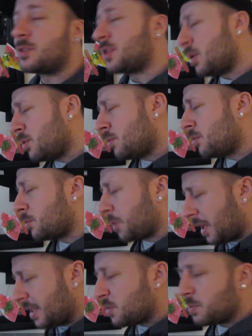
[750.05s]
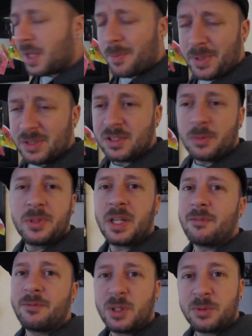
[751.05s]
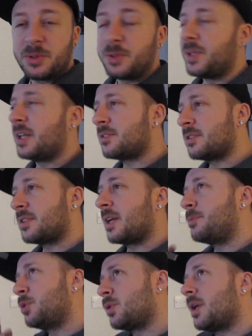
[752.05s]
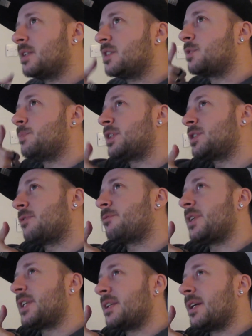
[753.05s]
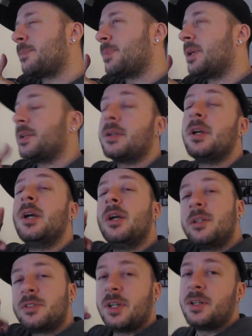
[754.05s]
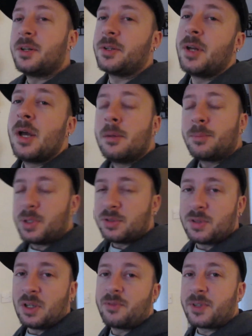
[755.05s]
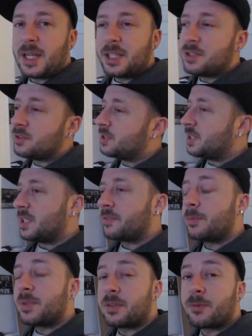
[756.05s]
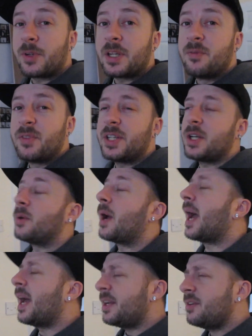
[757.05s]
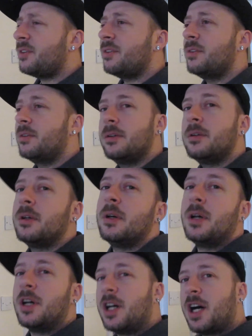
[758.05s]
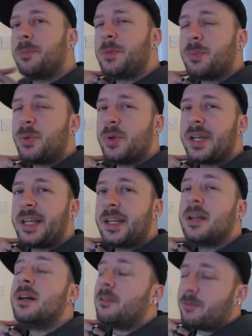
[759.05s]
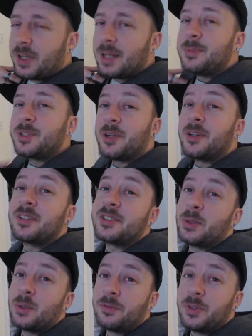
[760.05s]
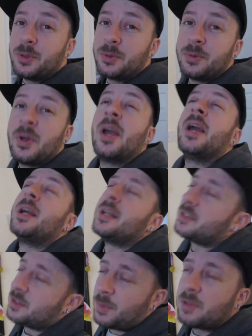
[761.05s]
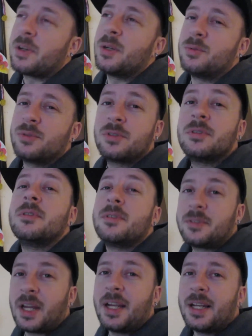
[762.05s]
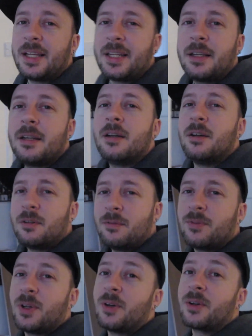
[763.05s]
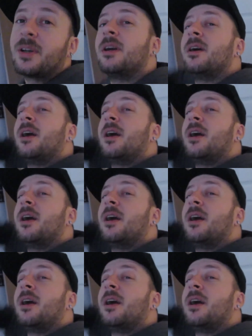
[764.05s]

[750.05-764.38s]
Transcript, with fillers: So, guys, with that being said, without further ado, now's the time. You guys, smash that freaking like button, turn on post notifications so you never miss a freaking video. And I'm your boy, Vipeshot, and i see all of you in tomorrow's daily vlog.